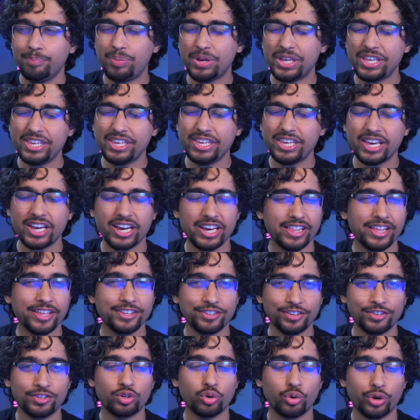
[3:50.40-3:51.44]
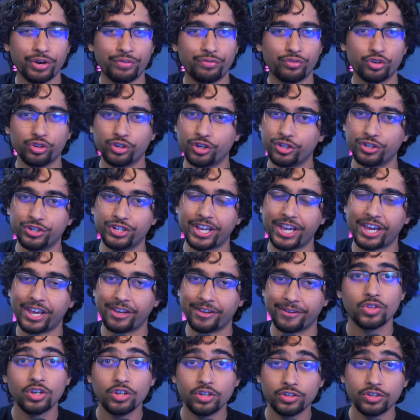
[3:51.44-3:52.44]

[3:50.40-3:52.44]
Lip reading: Yeah, that's a story for another day.